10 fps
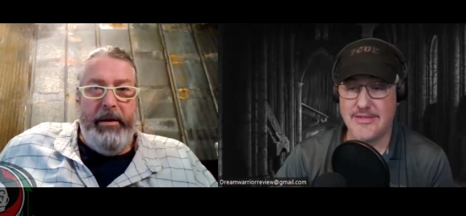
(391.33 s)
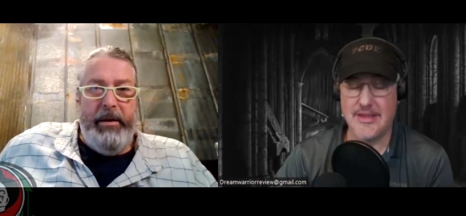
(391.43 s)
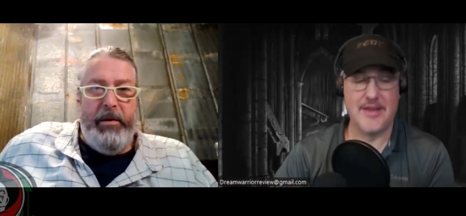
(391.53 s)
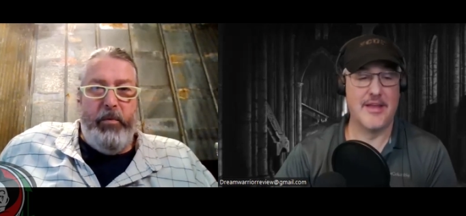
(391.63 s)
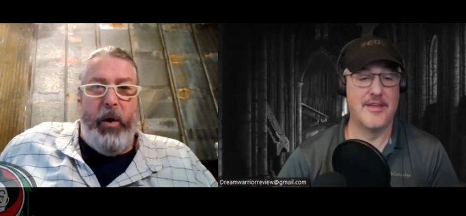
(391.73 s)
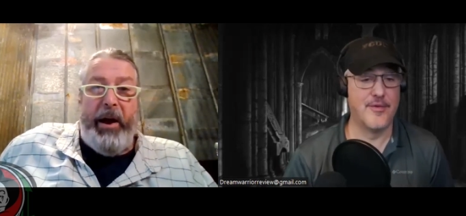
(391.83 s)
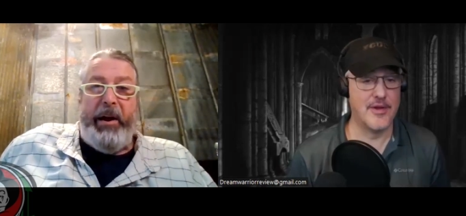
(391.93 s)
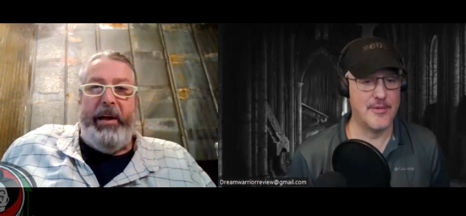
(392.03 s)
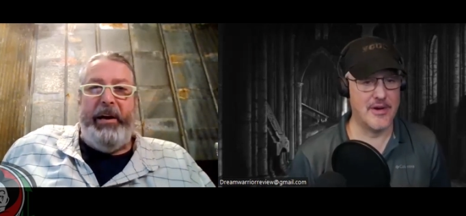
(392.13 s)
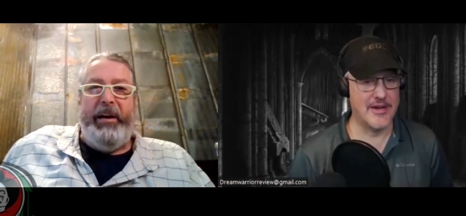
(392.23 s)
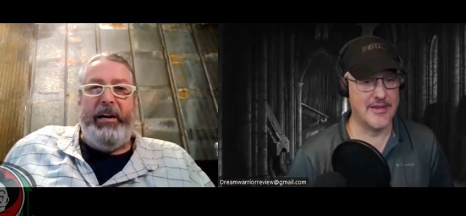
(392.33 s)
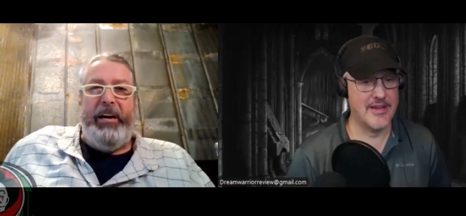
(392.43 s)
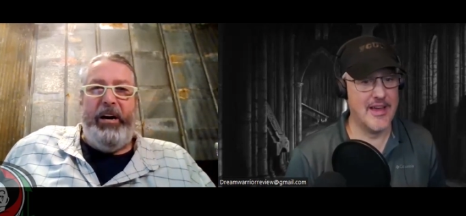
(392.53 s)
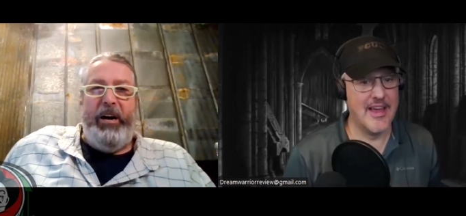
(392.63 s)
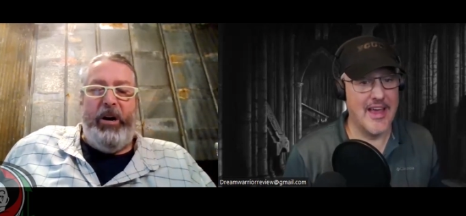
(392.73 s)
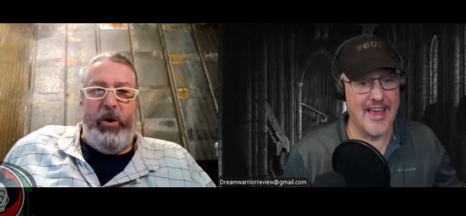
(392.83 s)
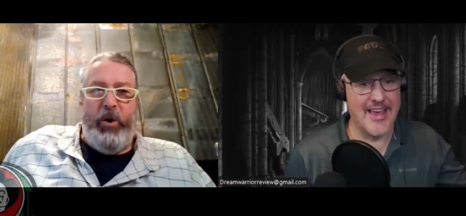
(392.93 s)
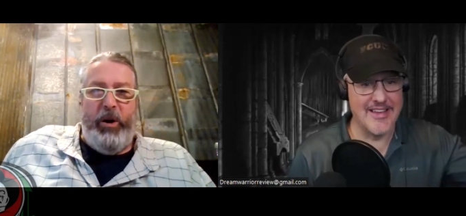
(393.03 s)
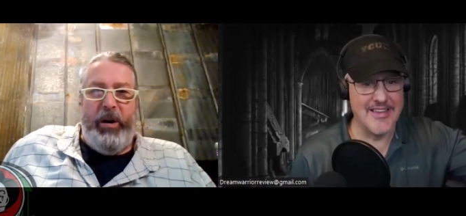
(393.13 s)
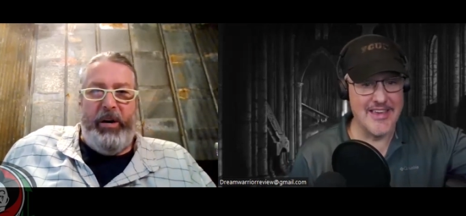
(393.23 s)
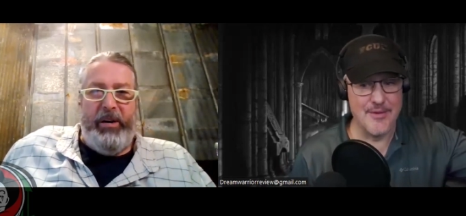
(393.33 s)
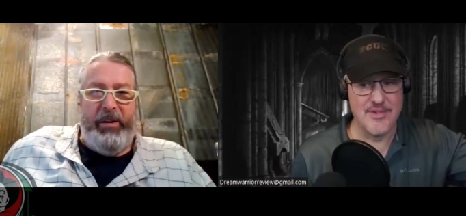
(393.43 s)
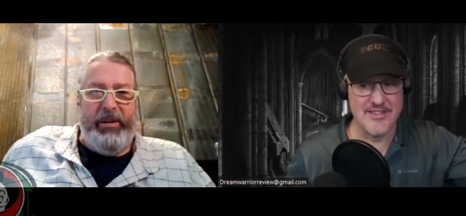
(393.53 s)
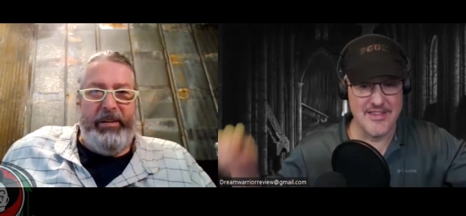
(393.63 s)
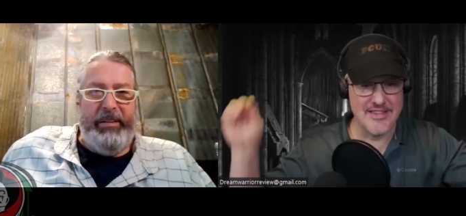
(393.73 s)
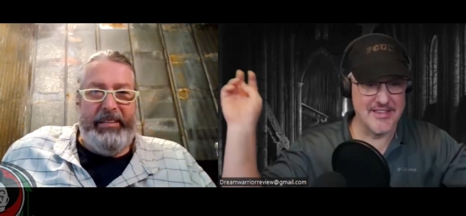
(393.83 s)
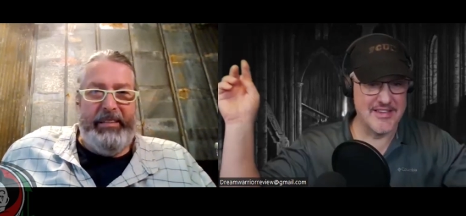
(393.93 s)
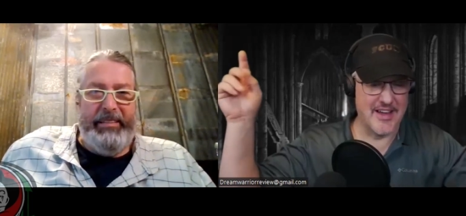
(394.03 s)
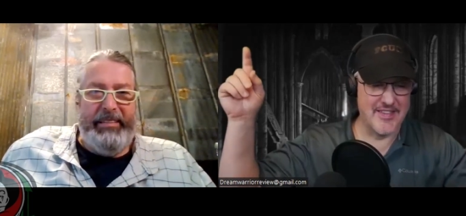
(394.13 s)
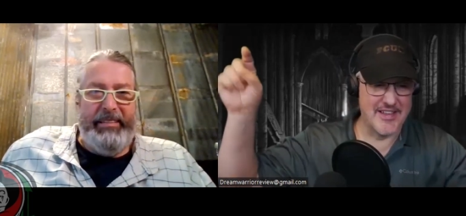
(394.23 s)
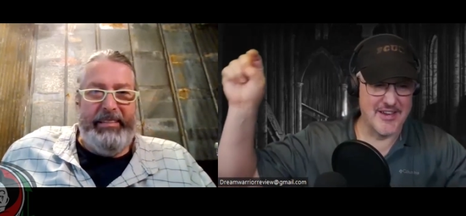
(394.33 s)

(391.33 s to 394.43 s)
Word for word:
Speaker 1: yeah, 1941, and he was listed on the